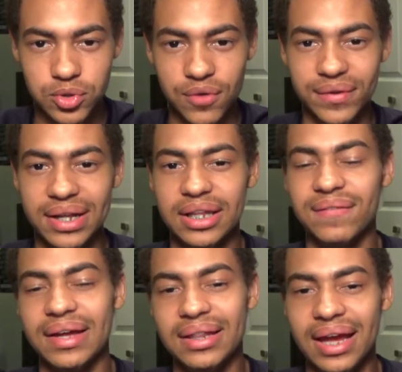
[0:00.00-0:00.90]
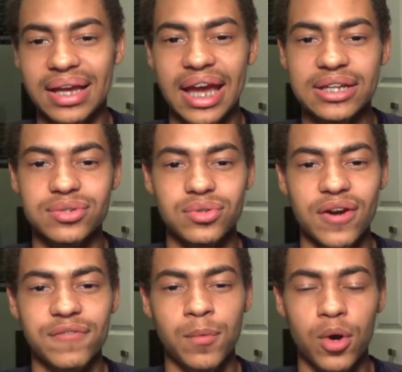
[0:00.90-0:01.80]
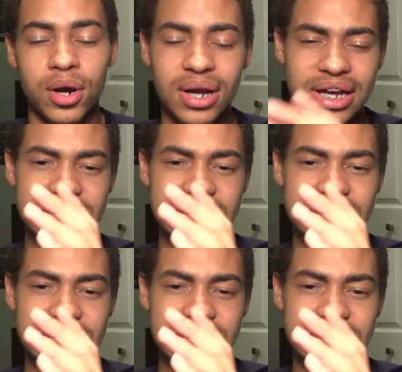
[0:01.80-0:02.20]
Don't forget to leave a like and subscribe for more.